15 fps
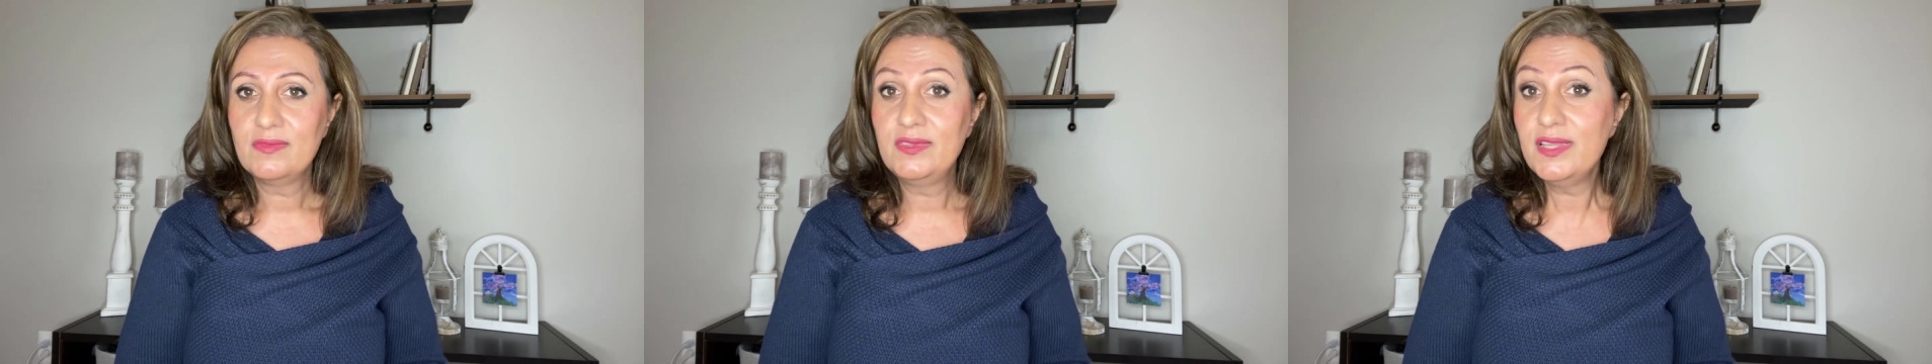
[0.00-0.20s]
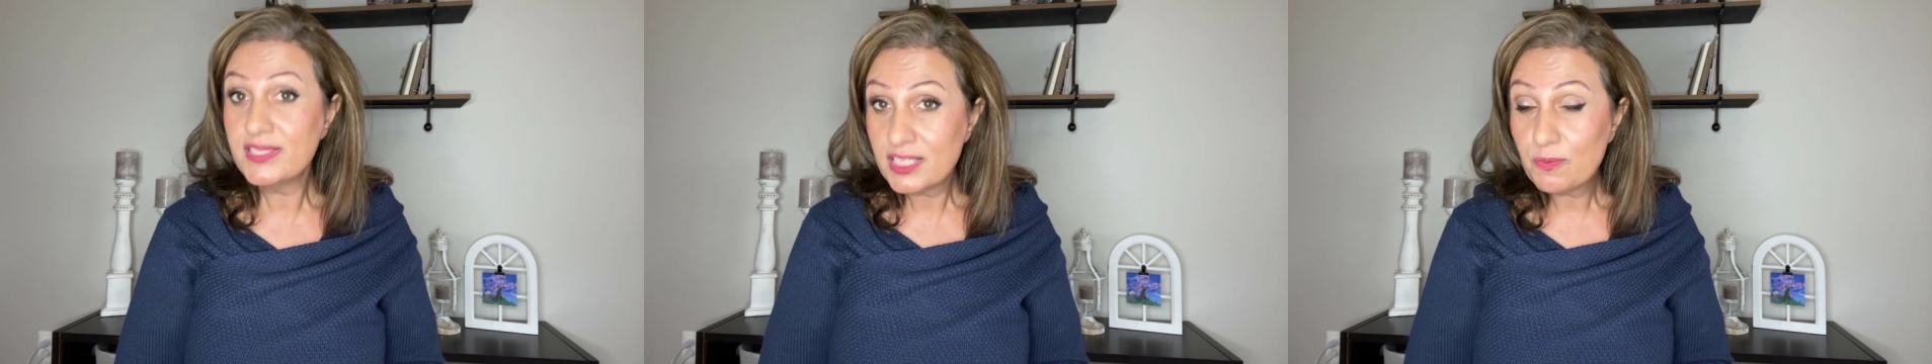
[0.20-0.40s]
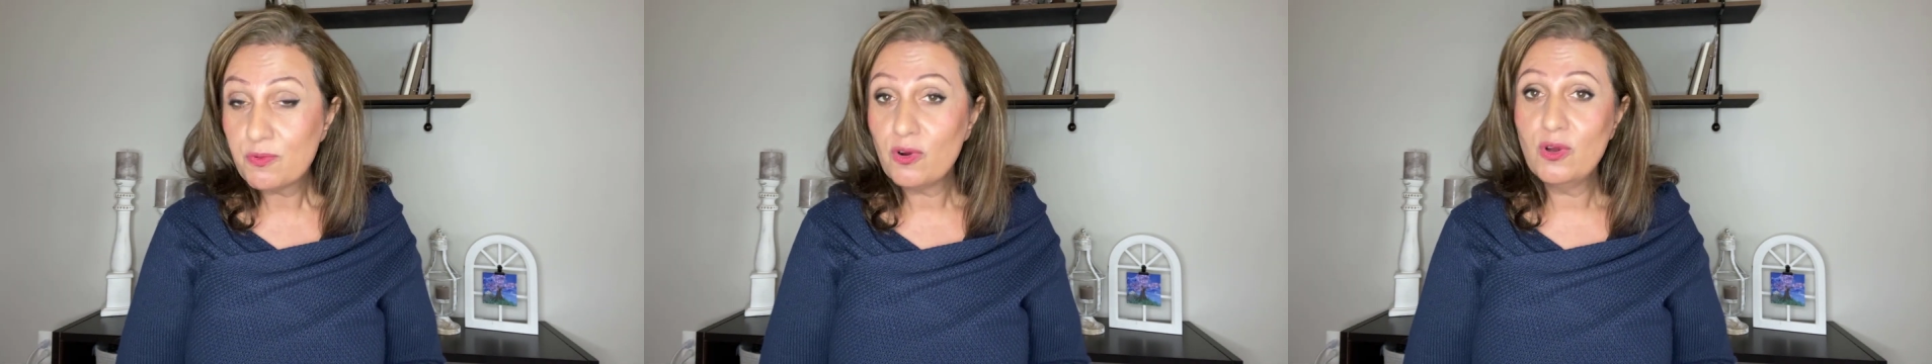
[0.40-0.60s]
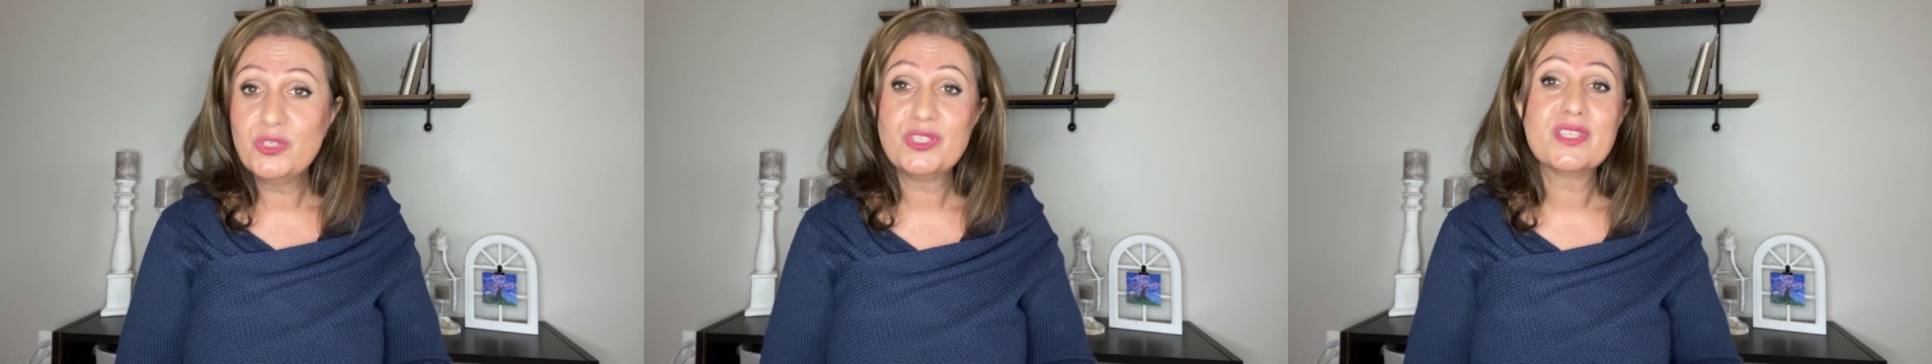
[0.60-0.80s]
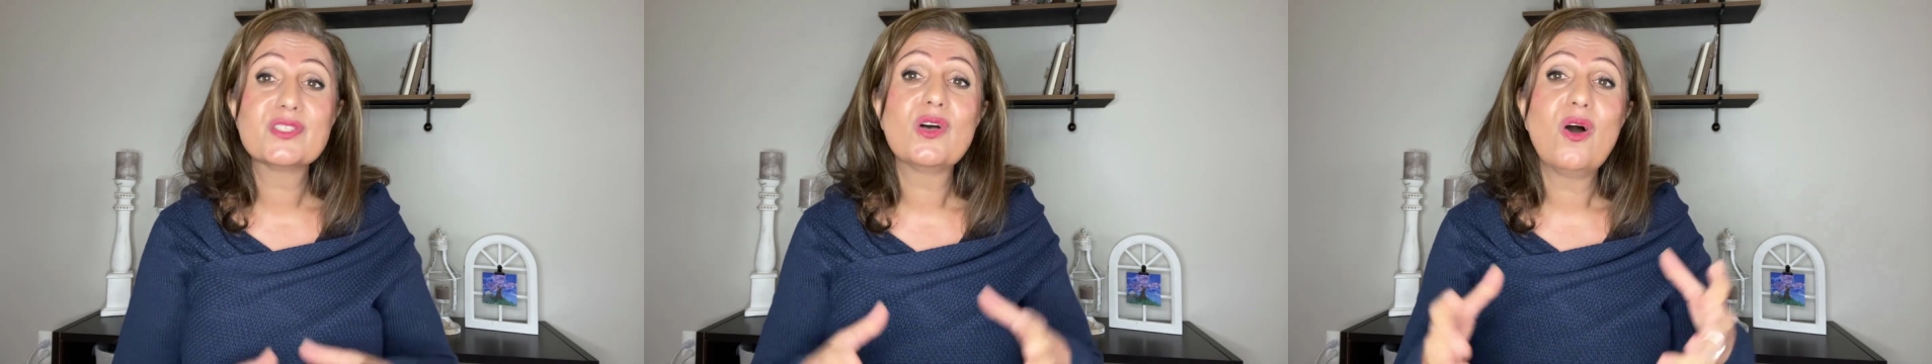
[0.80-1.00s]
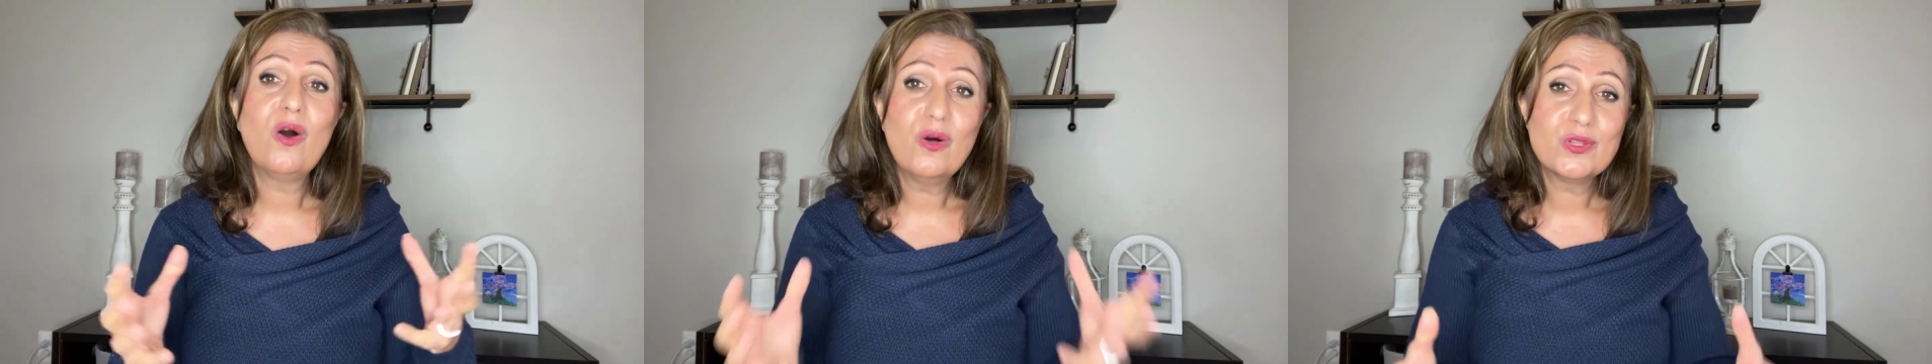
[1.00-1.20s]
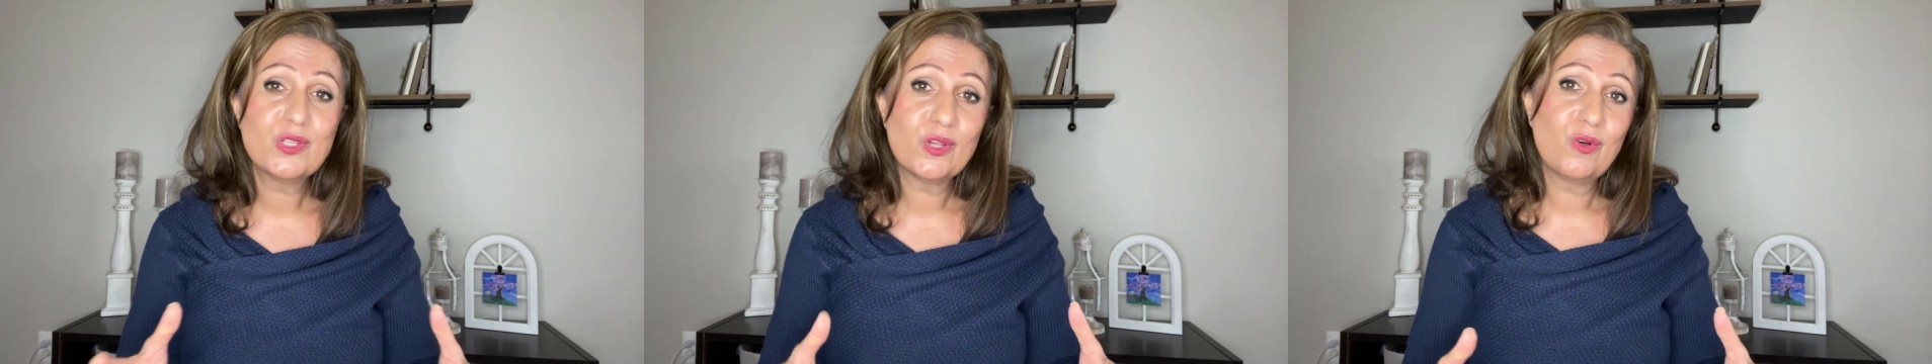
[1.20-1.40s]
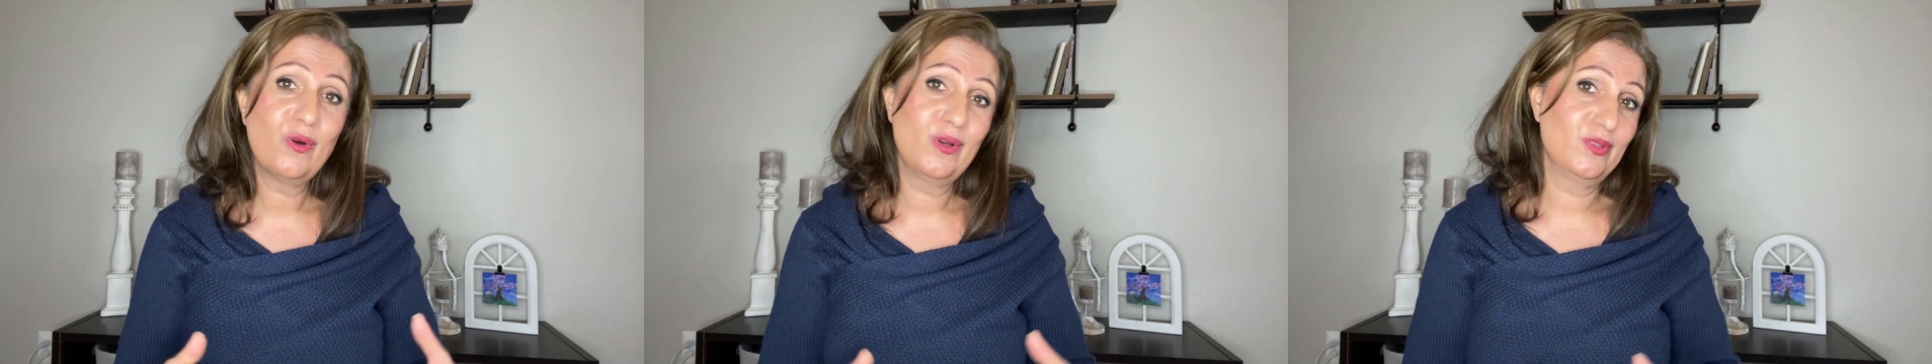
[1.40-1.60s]
This approach is
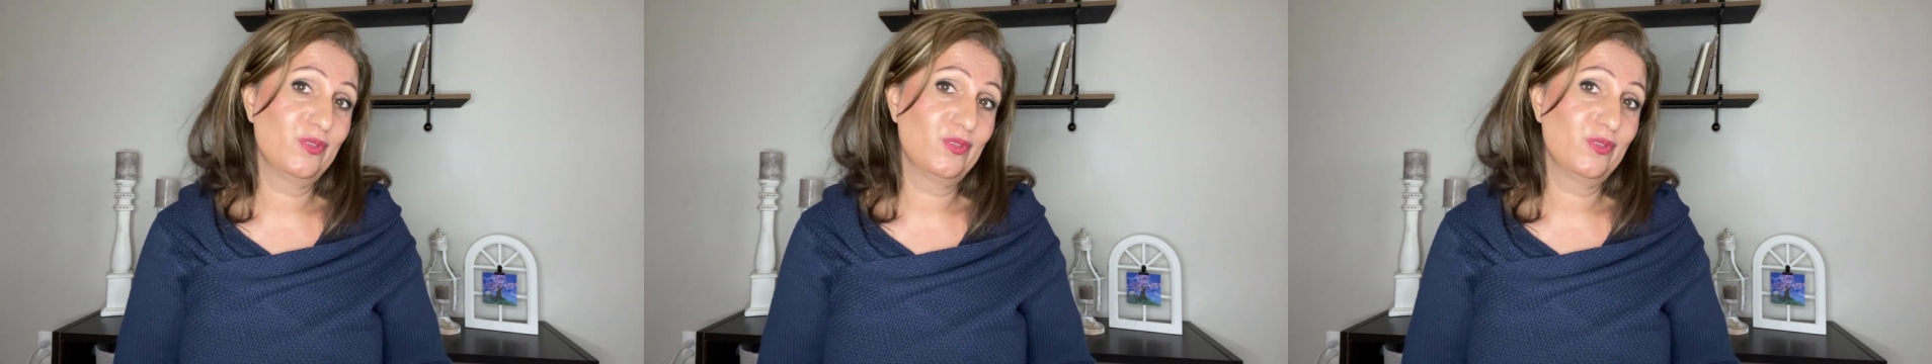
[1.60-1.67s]
also going